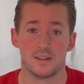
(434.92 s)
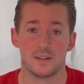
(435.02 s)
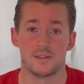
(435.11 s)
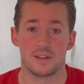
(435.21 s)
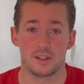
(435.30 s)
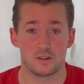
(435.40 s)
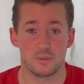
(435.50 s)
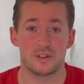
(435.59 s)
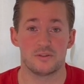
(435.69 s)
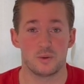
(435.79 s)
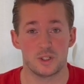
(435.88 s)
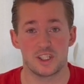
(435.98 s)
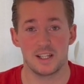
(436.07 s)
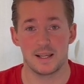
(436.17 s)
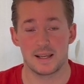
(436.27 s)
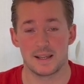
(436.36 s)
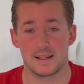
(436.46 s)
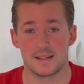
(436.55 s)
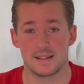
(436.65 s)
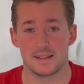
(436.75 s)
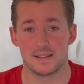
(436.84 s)
Thanks so much for watching
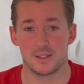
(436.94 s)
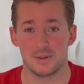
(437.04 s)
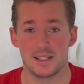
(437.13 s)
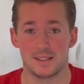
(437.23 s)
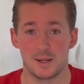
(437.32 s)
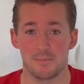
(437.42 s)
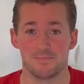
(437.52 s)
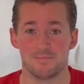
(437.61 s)
and see you next time.